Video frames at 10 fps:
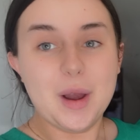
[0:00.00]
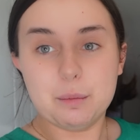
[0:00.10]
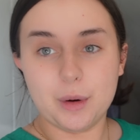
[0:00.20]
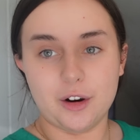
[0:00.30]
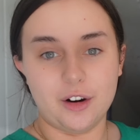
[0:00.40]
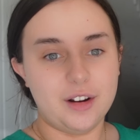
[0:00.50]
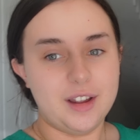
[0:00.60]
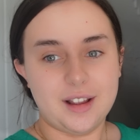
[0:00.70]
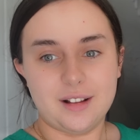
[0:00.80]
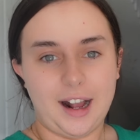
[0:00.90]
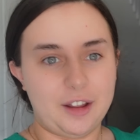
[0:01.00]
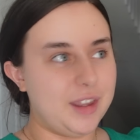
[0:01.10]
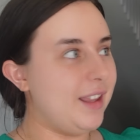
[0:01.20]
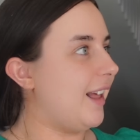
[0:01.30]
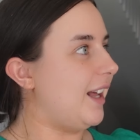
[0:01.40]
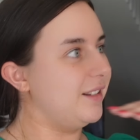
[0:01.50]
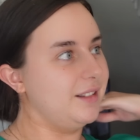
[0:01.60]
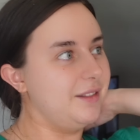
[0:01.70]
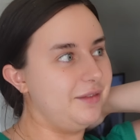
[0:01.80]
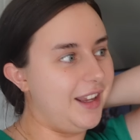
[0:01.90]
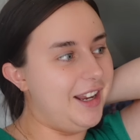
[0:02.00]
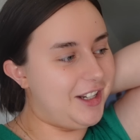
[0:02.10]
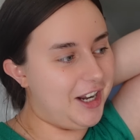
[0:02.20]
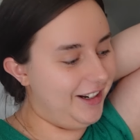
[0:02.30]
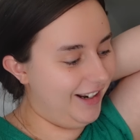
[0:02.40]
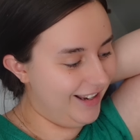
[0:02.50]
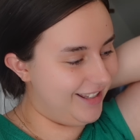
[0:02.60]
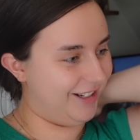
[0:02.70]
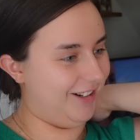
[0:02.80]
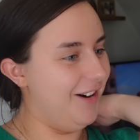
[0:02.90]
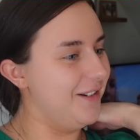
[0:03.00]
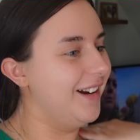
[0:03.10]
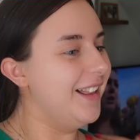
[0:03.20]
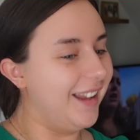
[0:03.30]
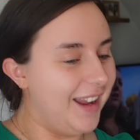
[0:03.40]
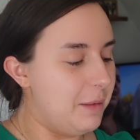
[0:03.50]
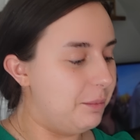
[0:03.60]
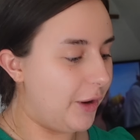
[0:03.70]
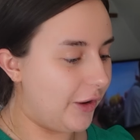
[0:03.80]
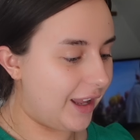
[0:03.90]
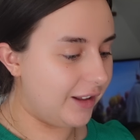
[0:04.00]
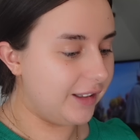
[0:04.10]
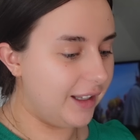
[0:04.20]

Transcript: But I think that'll... it's true. But it'll...